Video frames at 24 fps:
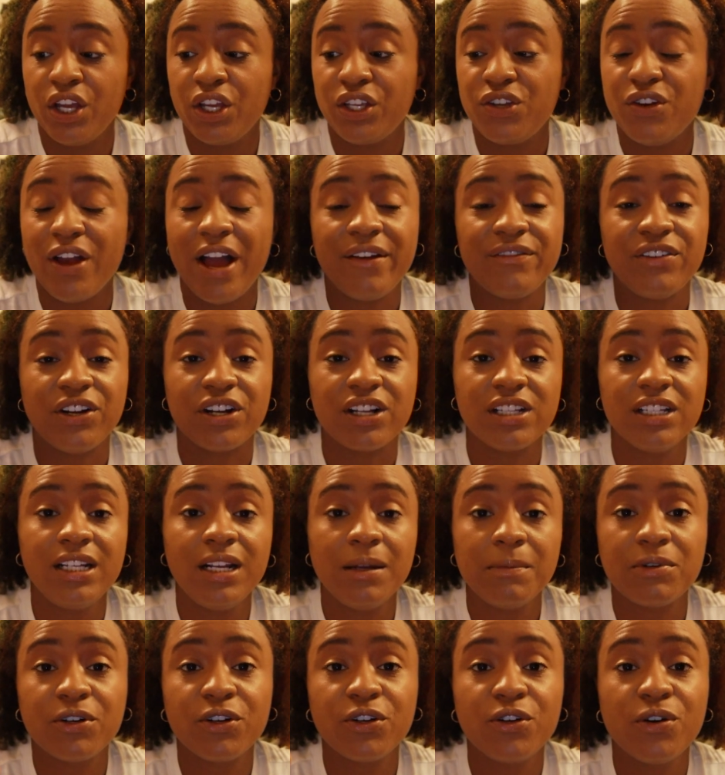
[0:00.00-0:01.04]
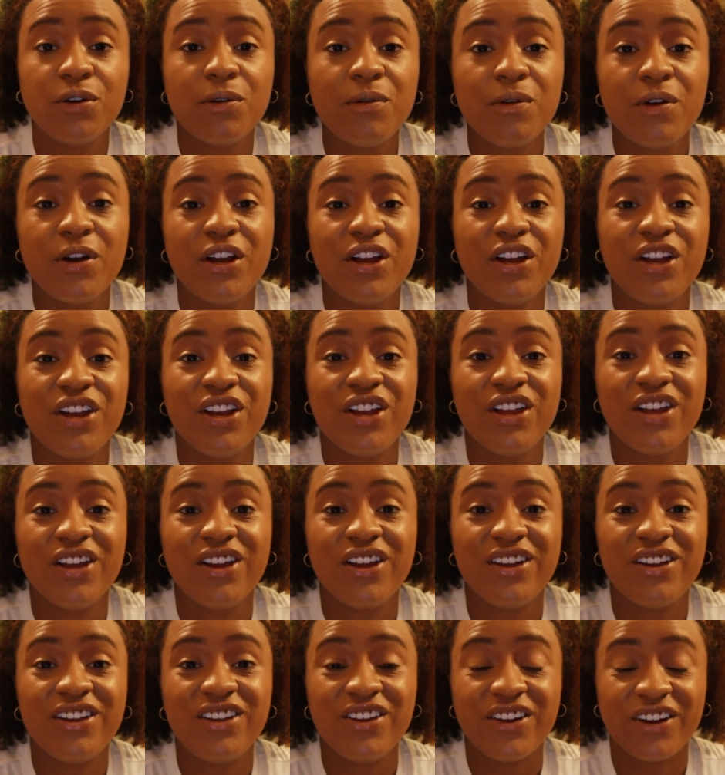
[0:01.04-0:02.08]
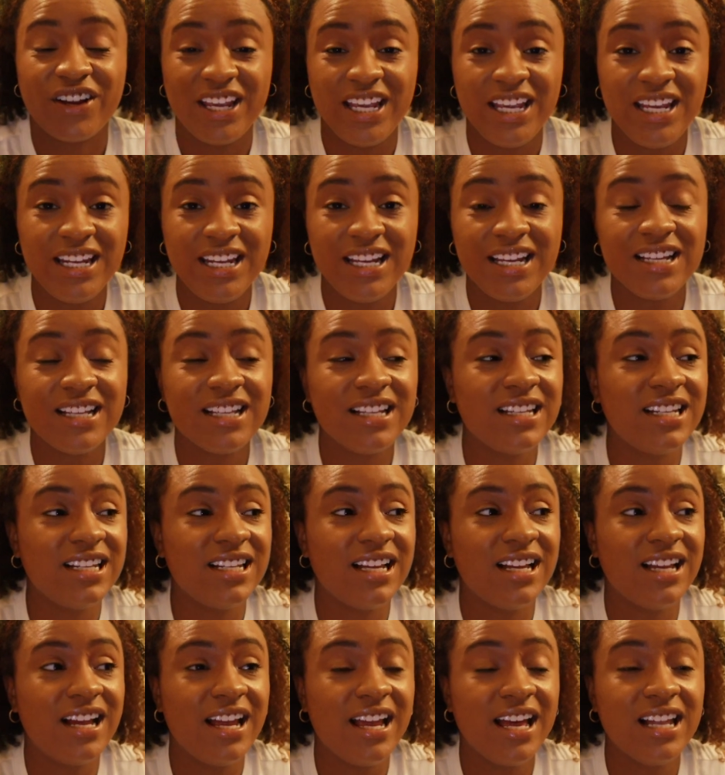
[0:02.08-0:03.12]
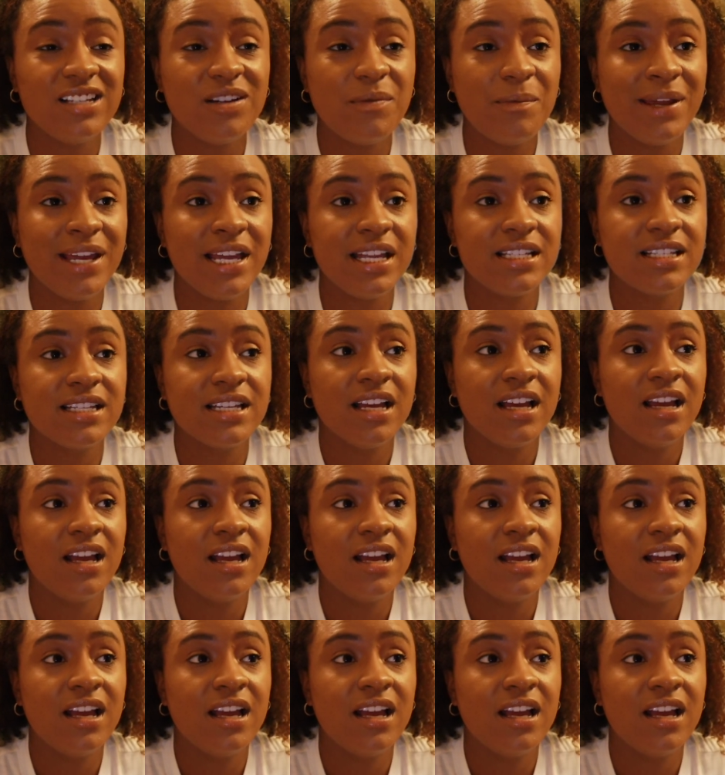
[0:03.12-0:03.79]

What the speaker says: you have your cleanup crew, your heating element.